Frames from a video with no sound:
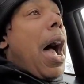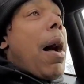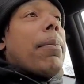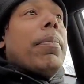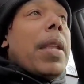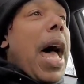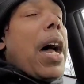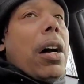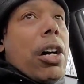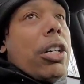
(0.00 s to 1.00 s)
I'm
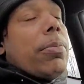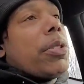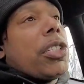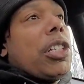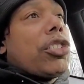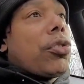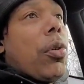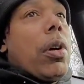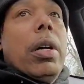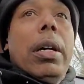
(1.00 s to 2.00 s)
not one hundred percent
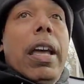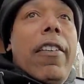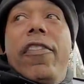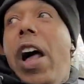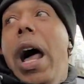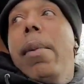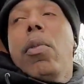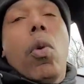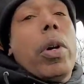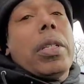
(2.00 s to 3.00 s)
sure if
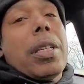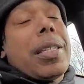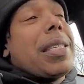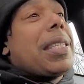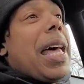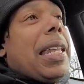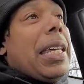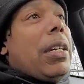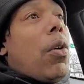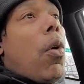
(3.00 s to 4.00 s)
I'm going to
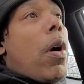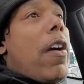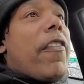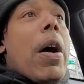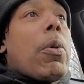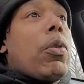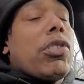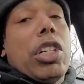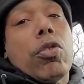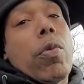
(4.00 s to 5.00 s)
sell it or if I'm going
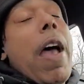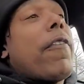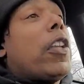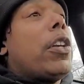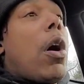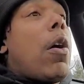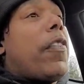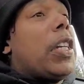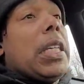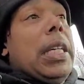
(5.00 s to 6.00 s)
to just raffle it
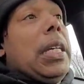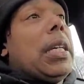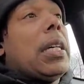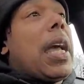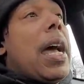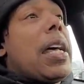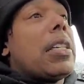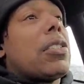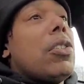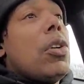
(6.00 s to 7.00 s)
off at the end,
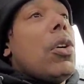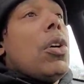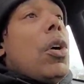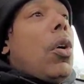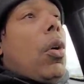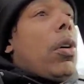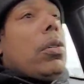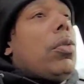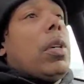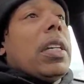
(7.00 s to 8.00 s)
guys,
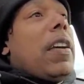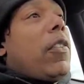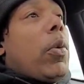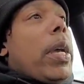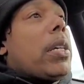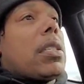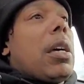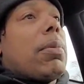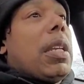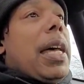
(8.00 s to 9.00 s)
or do a giveaway or
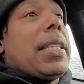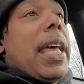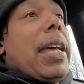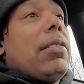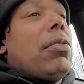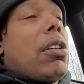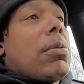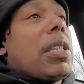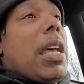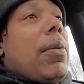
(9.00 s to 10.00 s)
something like that, you know what
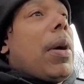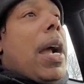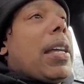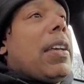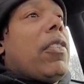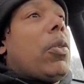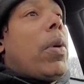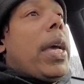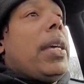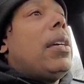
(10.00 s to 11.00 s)
I'm saying, where I give it
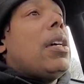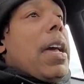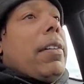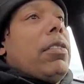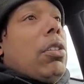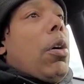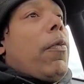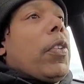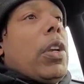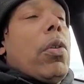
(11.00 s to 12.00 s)
away, you
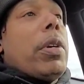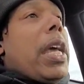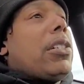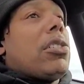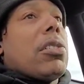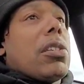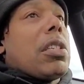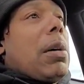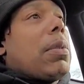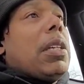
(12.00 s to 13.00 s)
know, for donations or
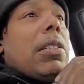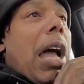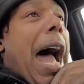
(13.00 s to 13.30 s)
something.